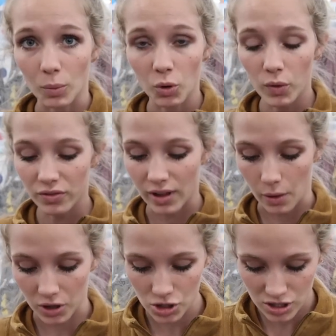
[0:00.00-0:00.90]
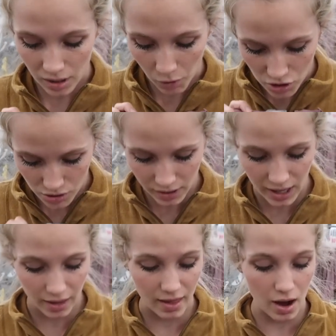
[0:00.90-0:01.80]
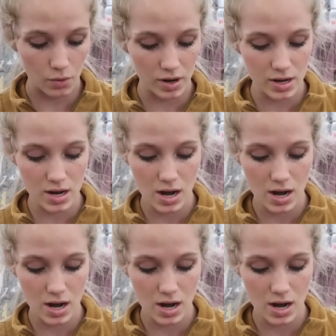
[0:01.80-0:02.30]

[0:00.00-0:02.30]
Purple with flowers. I'm also getting that one.